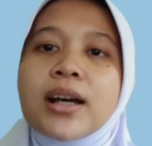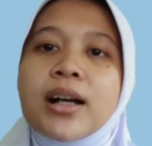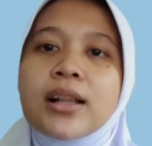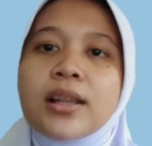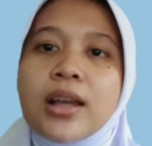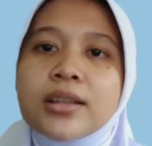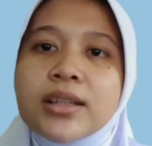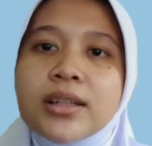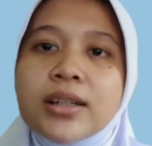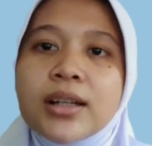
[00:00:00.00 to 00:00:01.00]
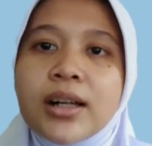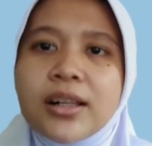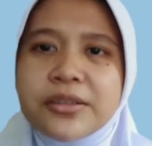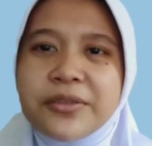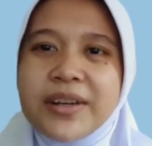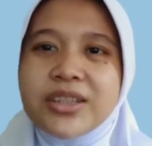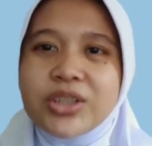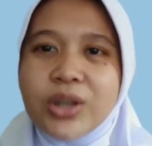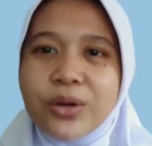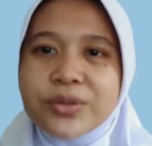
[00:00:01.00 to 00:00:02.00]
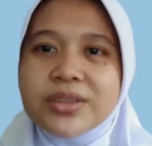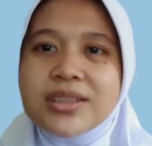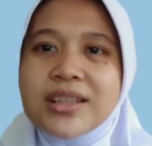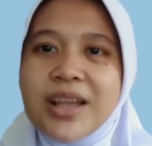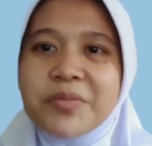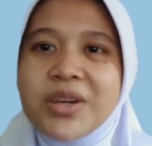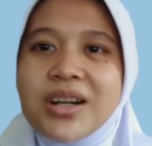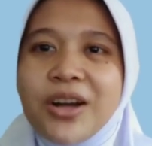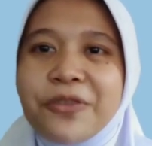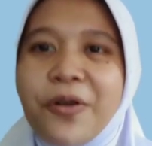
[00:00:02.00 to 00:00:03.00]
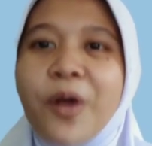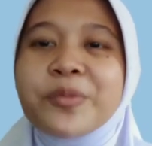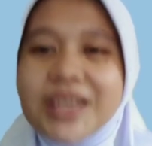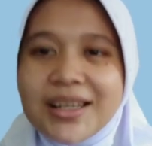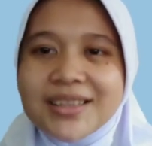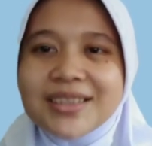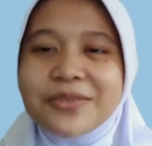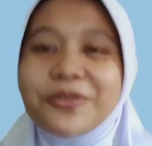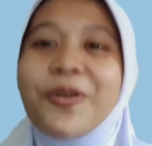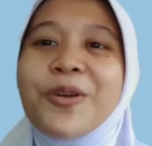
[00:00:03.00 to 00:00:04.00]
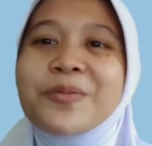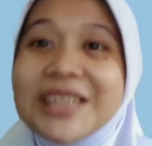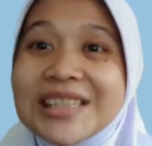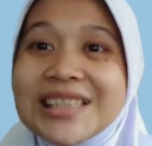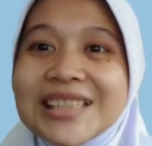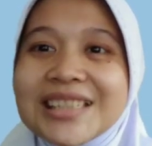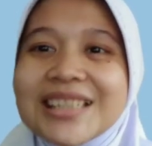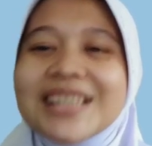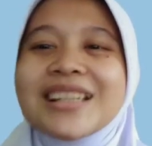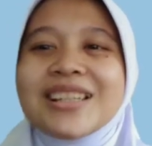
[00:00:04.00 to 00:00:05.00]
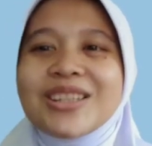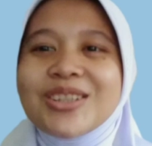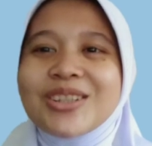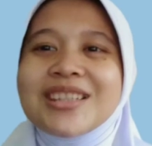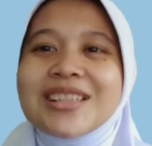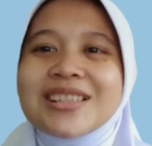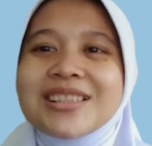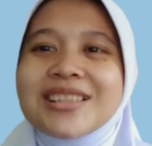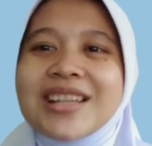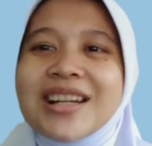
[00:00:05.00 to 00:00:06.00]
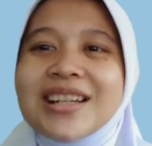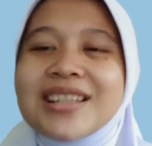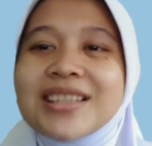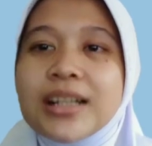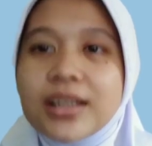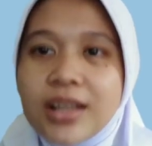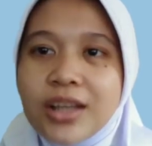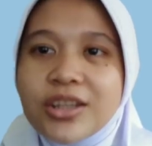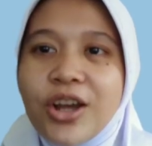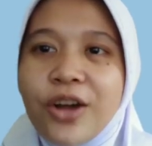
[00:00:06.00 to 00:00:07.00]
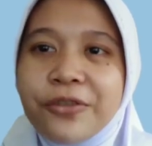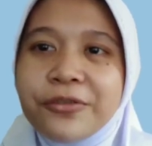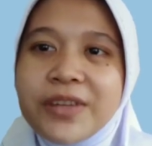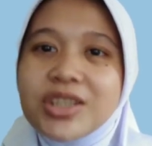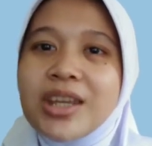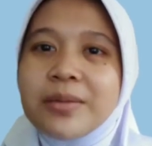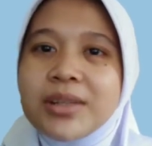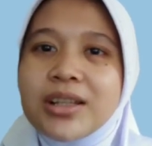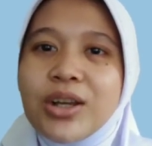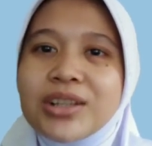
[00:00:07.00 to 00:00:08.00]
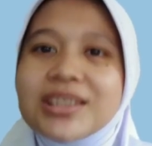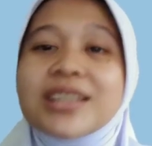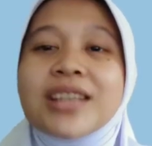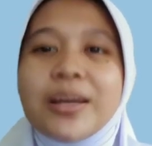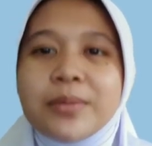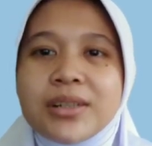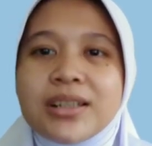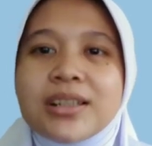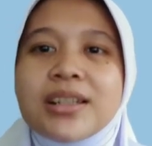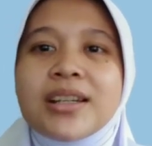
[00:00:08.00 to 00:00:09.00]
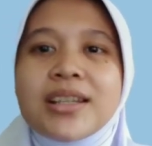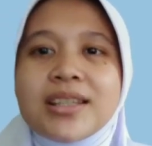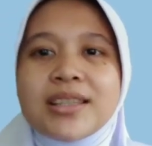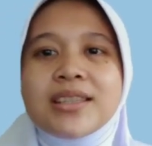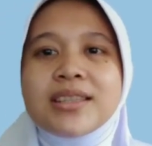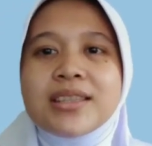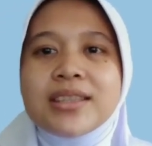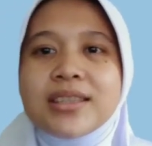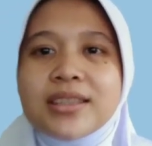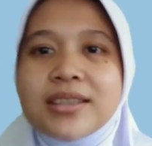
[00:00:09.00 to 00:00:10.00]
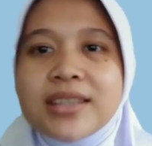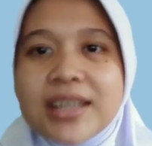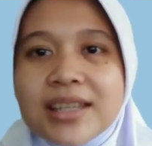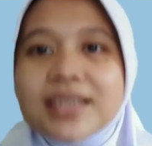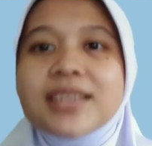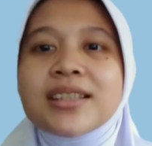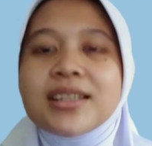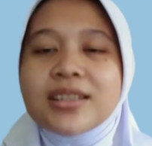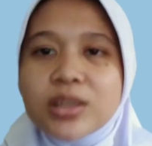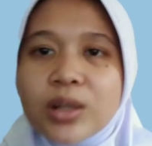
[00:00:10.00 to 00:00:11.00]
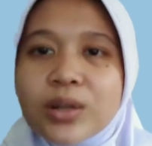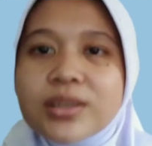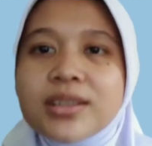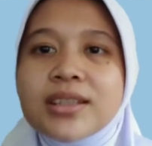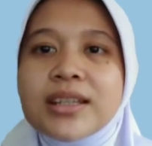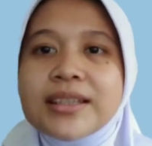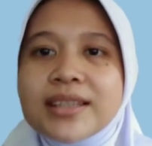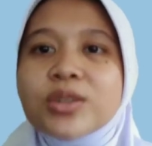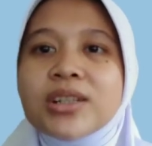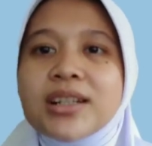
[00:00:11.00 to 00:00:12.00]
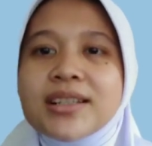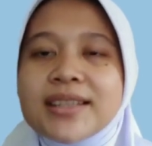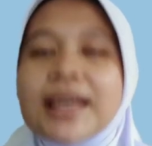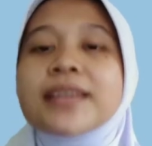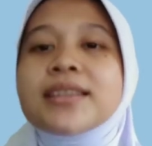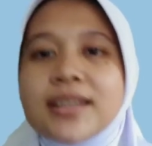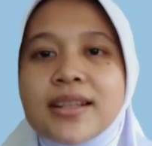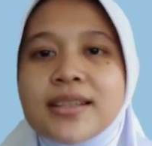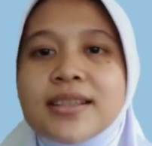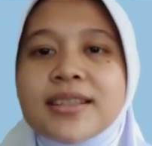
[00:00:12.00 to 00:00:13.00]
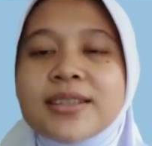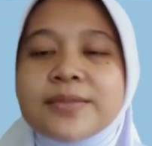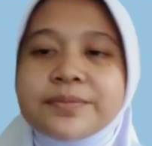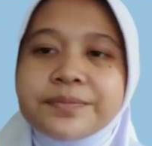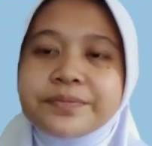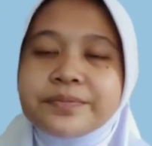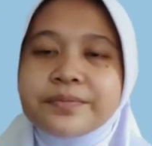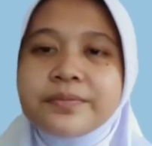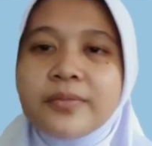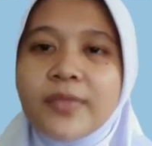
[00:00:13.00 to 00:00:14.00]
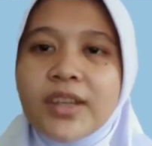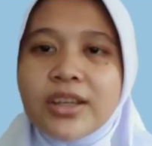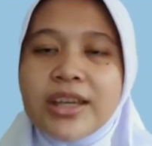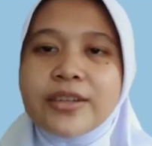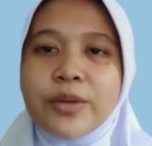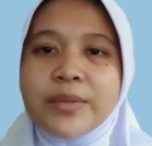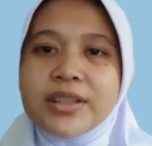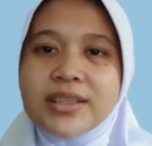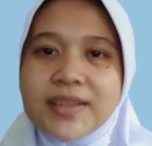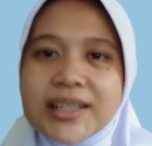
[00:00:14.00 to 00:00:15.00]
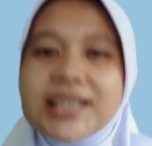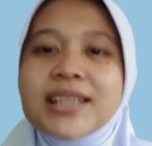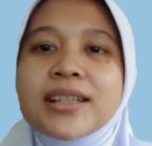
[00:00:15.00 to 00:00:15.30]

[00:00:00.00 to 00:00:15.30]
a lot already shows the number of objects for me, so still there is a lot of vegetable on the table. This includes singular sentence. Okay, number 3.